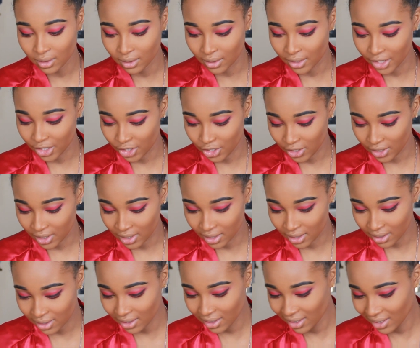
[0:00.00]
there she
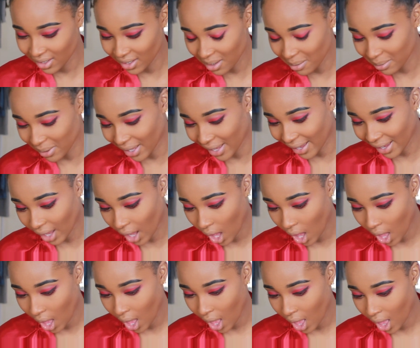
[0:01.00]
is. And I'm like,
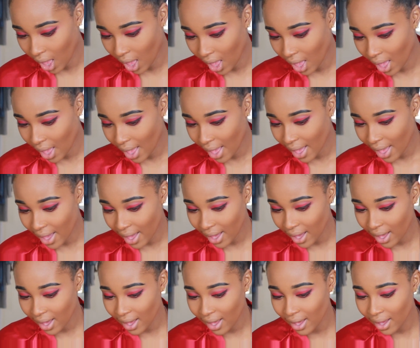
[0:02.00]

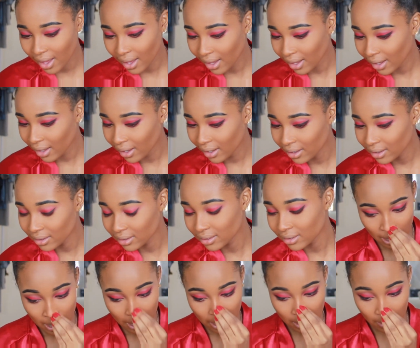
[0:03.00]
hey.
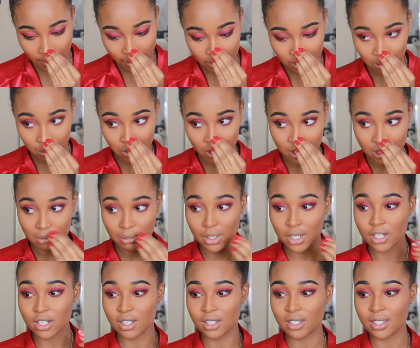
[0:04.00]
Okay, so I'm gonna
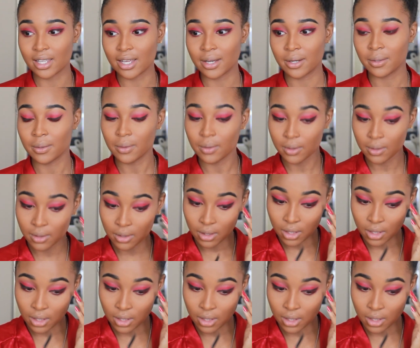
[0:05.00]
smudge this out.